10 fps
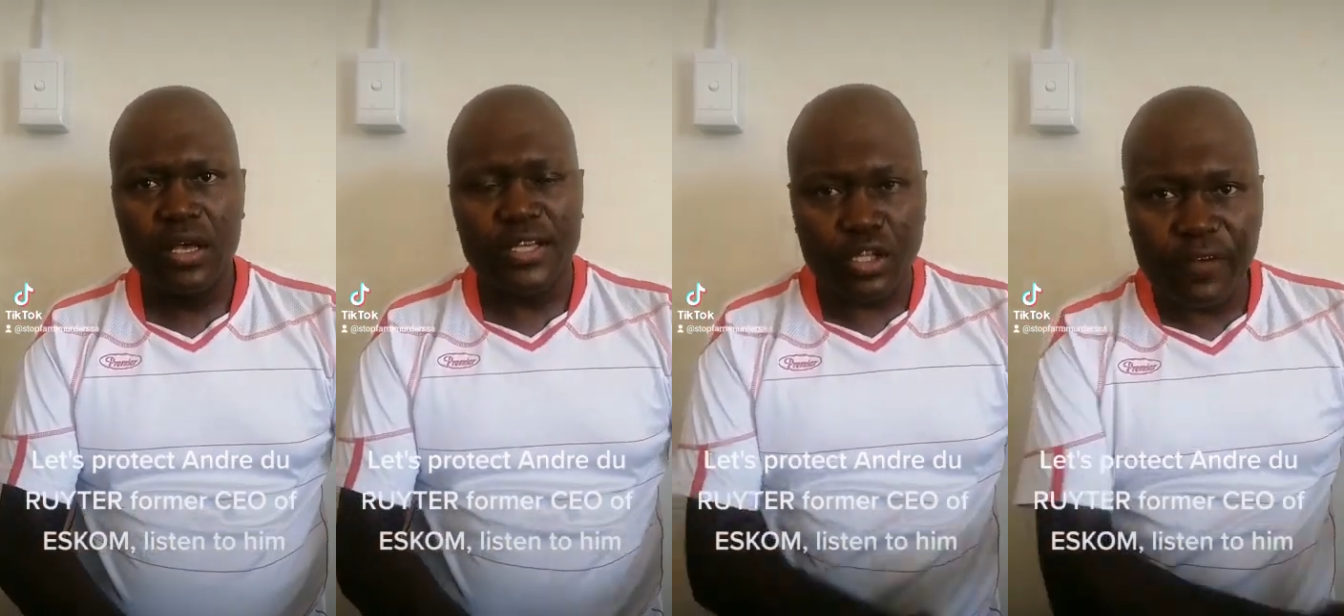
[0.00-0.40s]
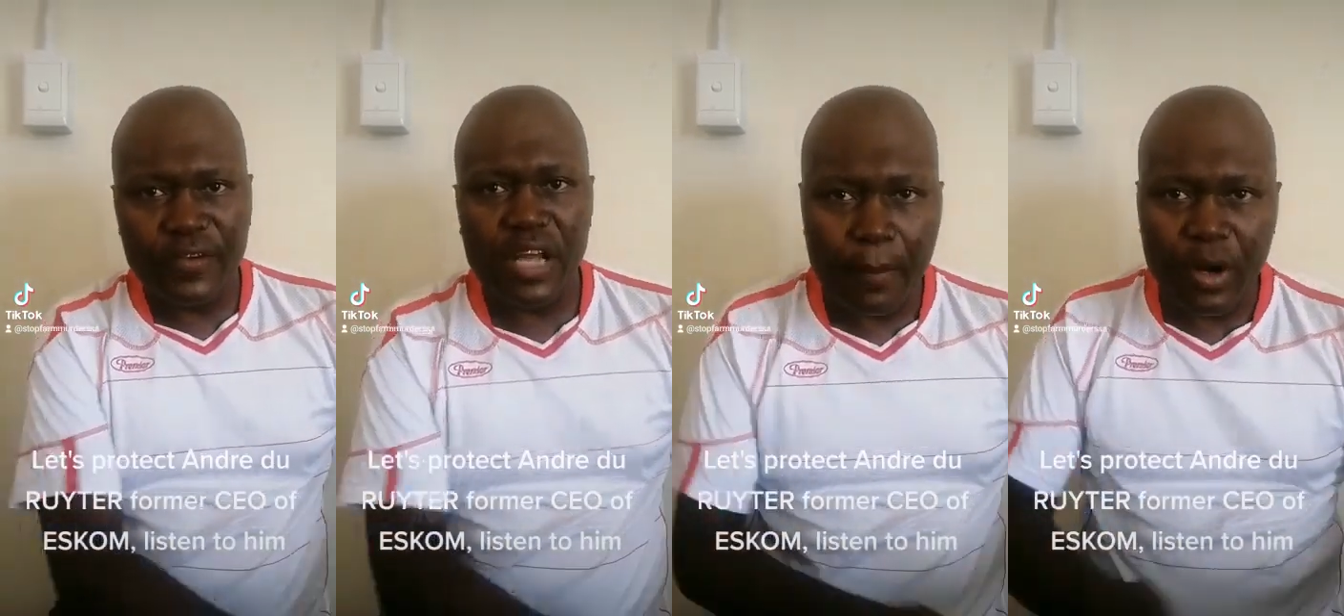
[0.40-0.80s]
South
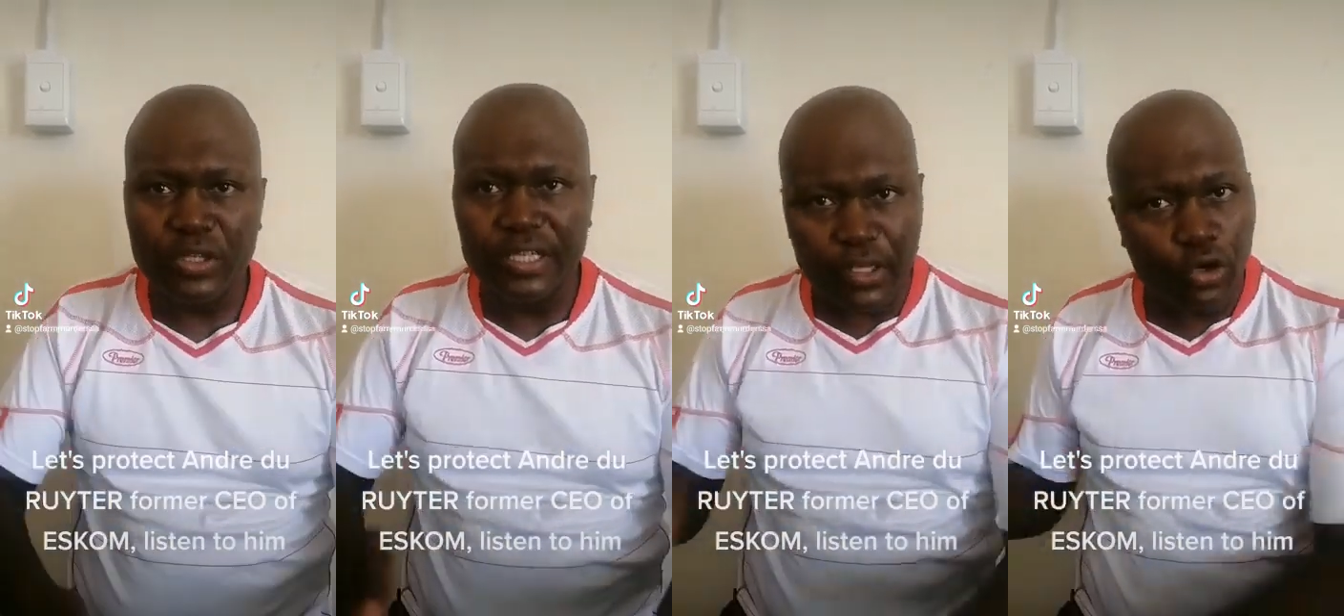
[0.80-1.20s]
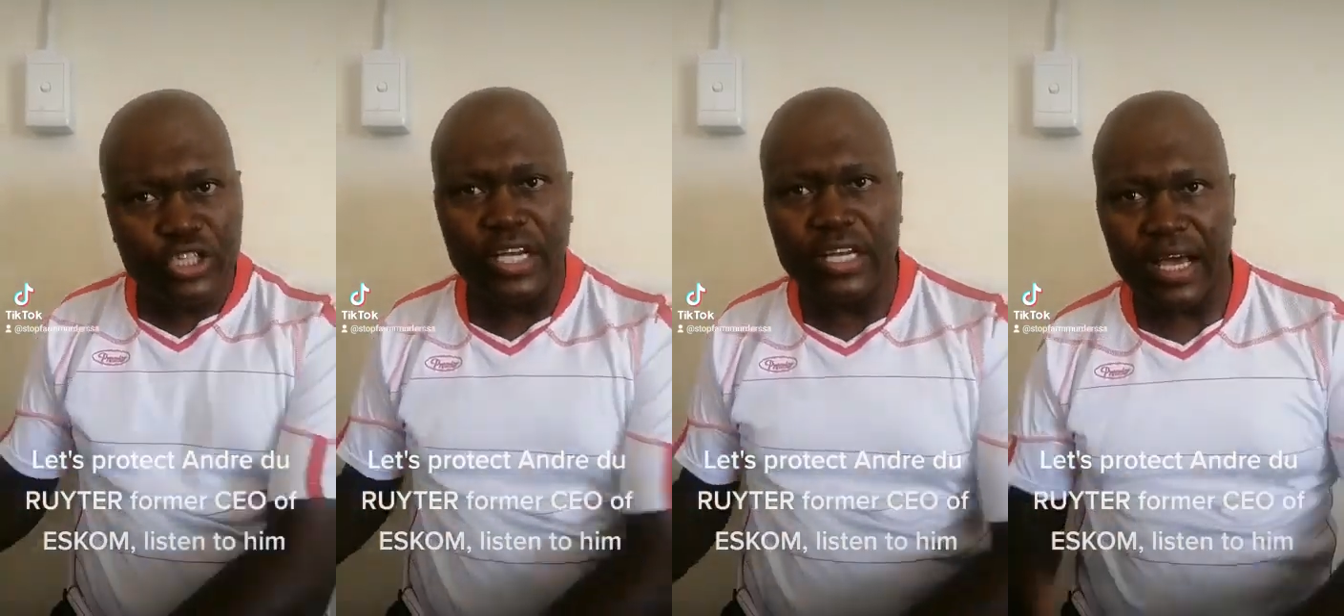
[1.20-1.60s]
Africa about
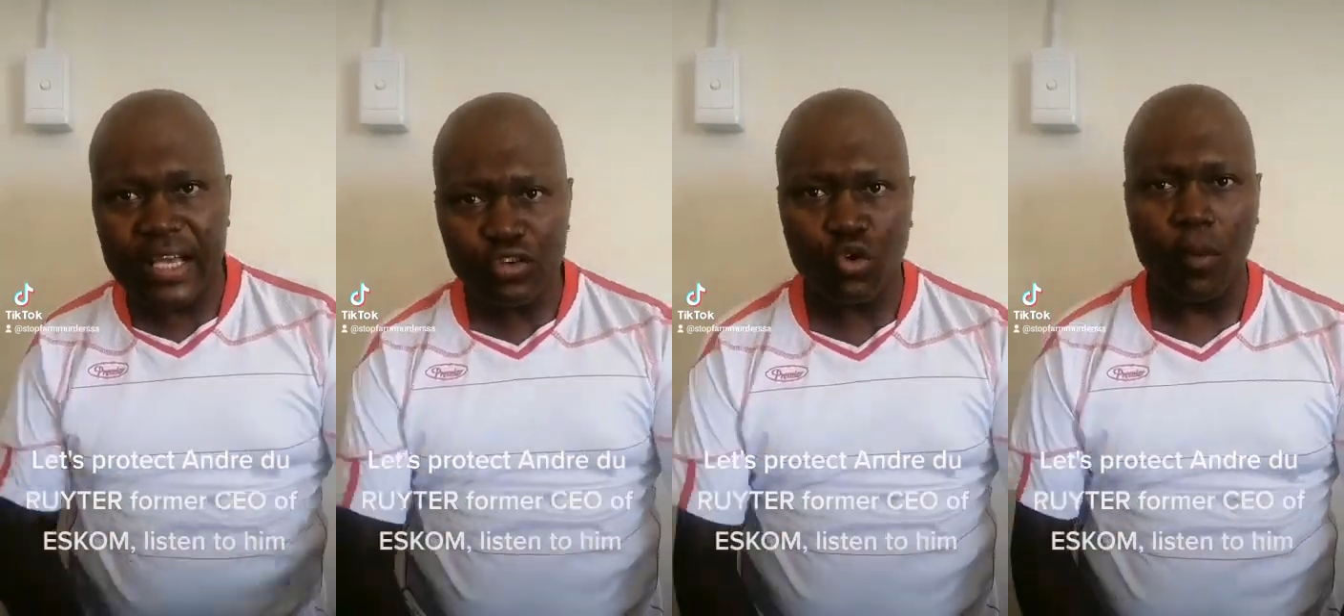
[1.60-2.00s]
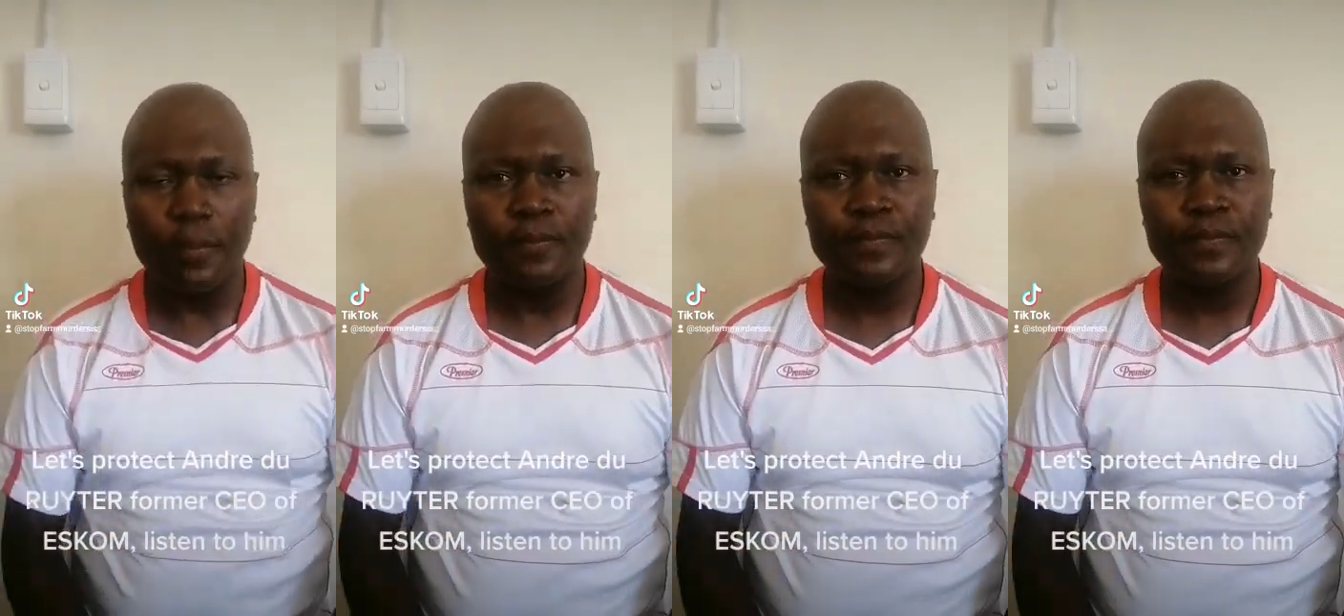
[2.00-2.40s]
load shedding Eskom.